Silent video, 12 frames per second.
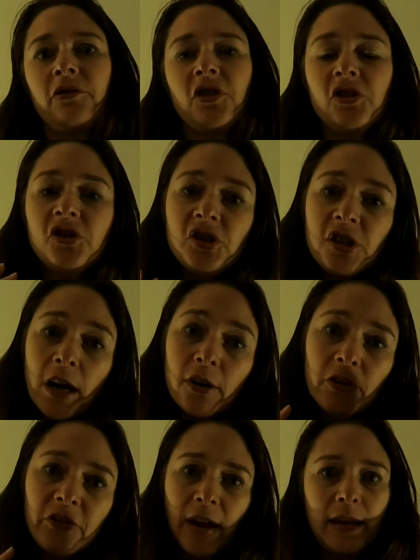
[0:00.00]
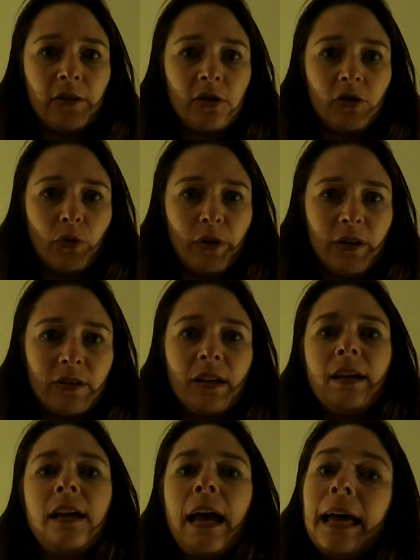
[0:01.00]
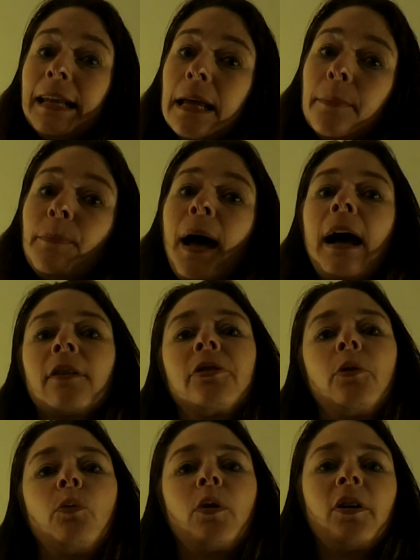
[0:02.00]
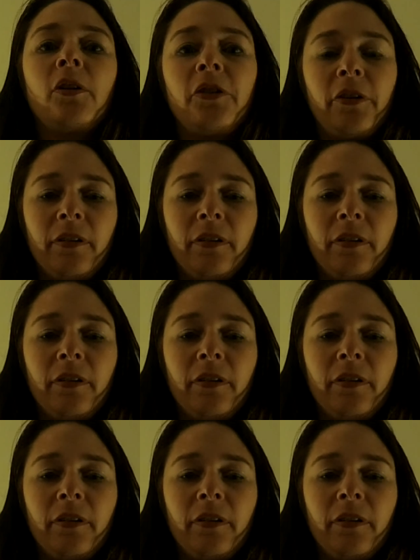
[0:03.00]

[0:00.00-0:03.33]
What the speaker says: to share science stories and impact the world.